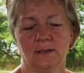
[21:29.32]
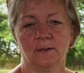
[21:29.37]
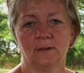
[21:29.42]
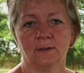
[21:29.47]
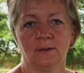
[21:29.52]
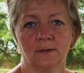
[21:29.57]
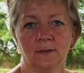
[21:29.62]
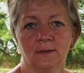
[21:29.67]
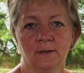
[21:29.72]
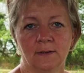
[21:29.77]

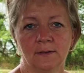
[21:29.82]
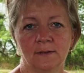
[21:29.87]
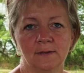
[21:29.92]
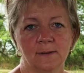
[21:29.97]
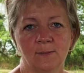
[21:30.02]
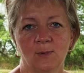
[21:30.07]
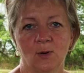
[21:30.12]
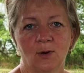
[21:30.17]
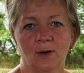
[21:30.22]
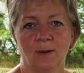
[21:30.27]
No, it's cheap
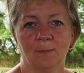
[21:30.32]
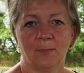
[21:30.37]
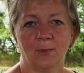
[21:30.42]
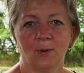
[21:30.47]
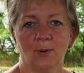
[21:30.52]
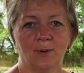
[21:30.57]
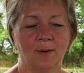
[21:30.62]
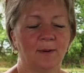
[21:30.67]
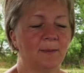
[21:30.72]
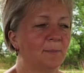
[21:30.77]
as shit.
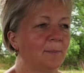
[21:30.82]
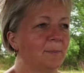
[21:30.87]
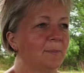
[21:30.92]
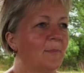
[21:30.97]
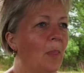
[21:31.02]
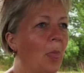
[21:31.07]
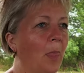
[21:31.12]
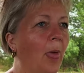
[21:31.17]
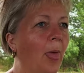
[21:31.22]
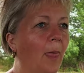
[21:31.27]
It's like
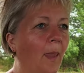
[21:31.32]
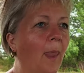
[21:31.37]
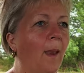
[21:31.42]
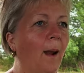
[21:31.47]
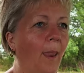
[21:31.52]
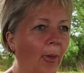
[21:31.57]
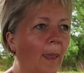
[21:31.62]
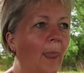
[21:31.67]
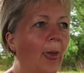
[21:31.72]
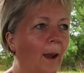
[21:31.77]

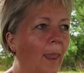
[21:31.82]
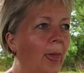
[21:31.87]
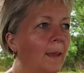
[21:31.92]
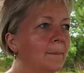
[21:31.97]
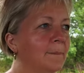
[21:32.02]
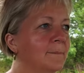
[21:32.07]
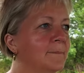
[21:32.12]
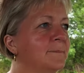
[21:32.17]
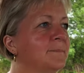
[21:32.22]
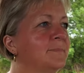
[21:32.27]
half ply.